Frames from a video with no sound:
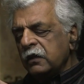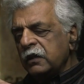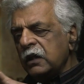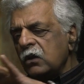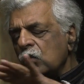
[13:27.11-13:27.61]

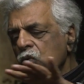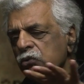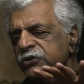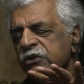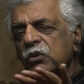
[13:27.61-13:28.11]
Then
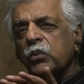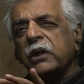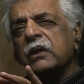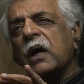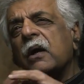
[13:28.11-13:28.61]
also
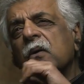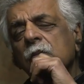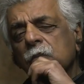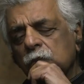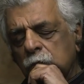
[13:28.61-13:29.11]
we're now
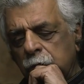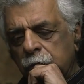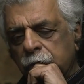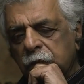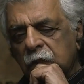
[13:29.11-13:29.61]

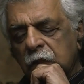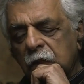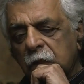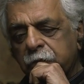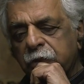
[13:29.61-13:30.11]

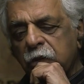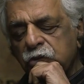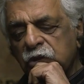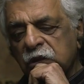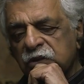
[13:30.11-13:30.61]

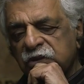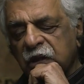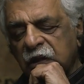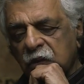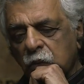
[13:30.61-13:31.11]
approaching the
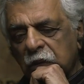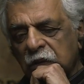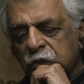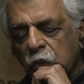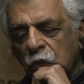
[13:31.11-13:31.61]
Second
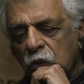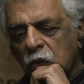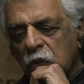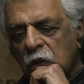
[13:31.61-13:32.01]
World War.